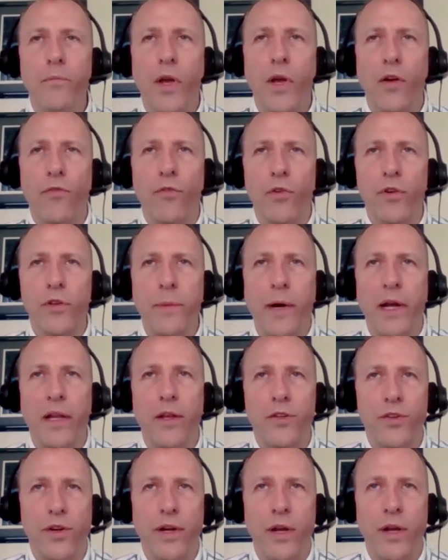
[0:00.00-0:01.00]
Air Force
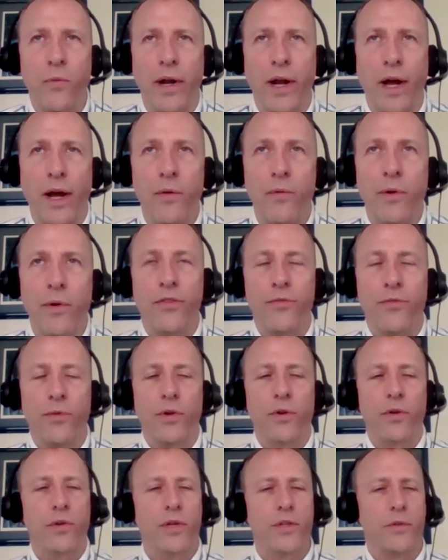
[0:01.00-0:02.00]
pilot training, when I went
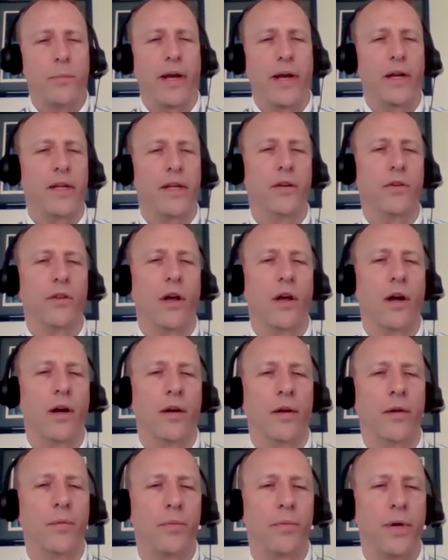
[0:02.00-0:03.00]
through, is about a
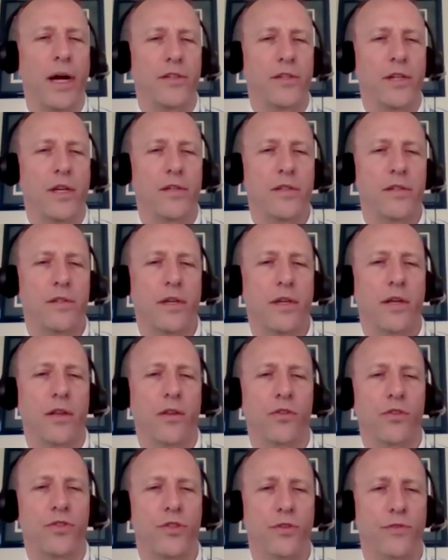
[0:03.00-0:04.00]
year-long process, and
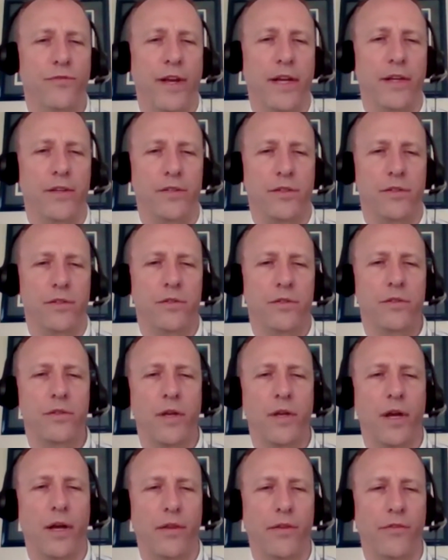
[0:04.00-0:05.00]
there's two
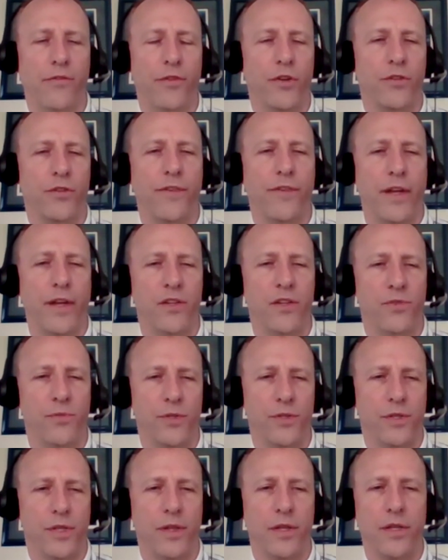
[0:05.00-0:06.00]
phases. Uh, the first phase
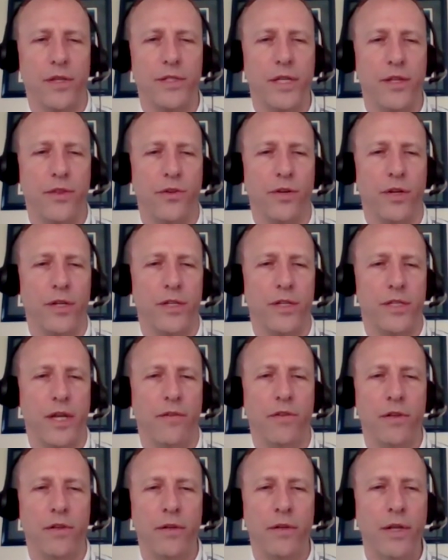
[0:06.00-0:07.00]
was in the T
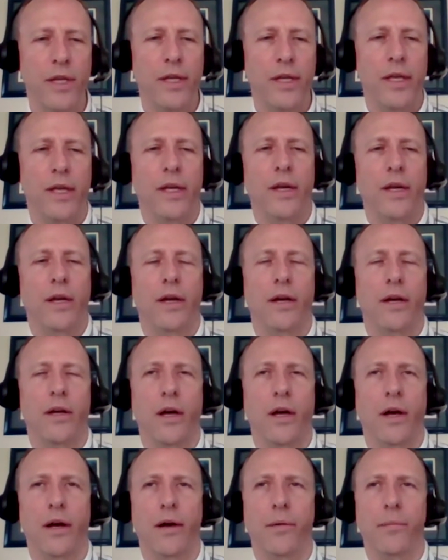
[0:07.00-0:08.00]
thirty-seven,
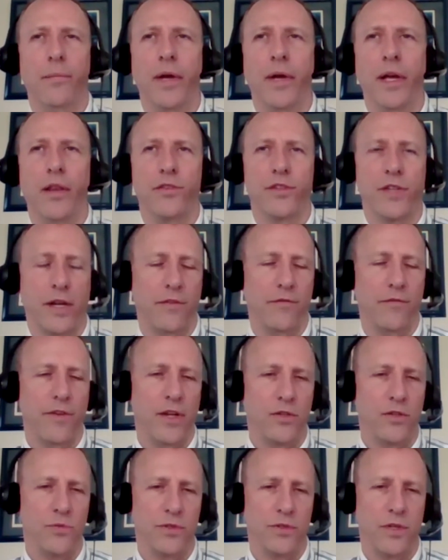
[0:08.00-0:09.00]
um, and the second
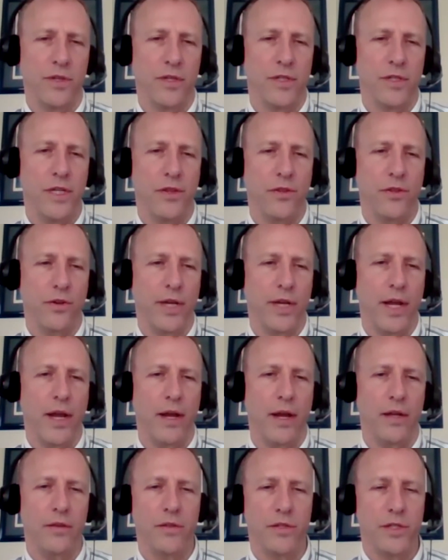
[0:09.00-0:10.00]
phase was in the T
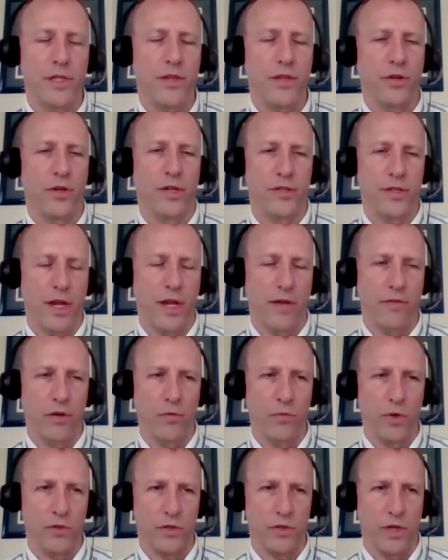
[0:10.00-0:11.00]
thirty-eight. The T
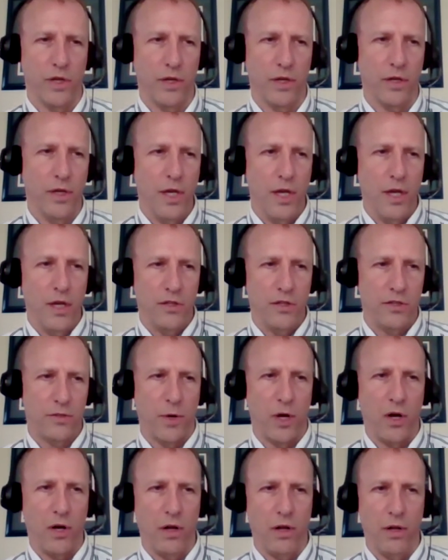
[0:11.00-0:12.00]
thirty-seven was a
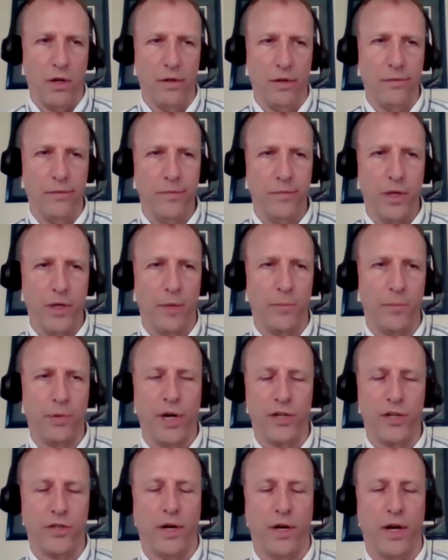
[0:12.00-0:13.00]
small,
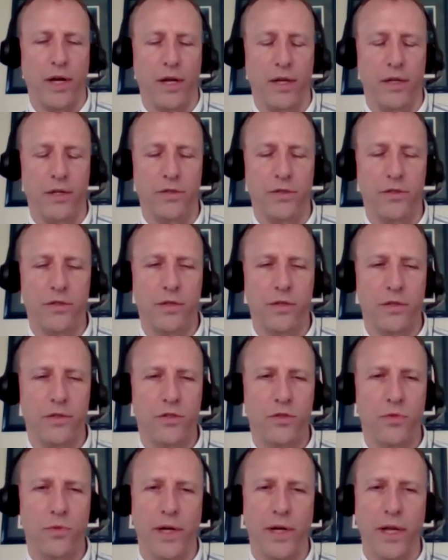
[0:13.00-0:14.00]
unpressurized,
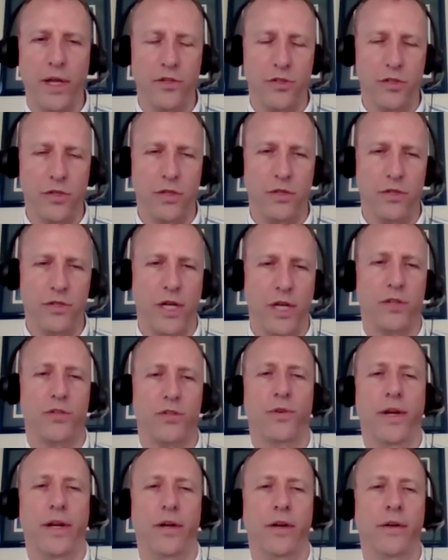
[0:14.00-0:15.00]
twin-engine jet
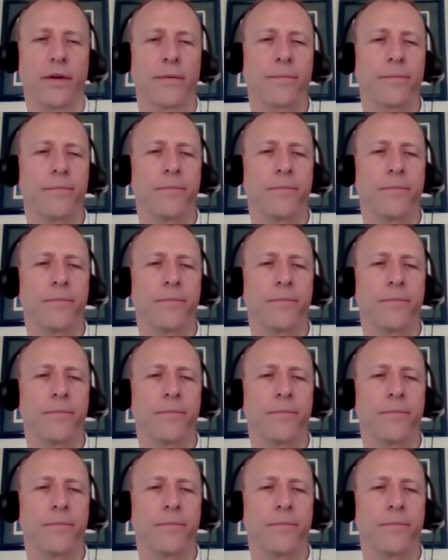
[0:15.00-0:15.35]
trainer,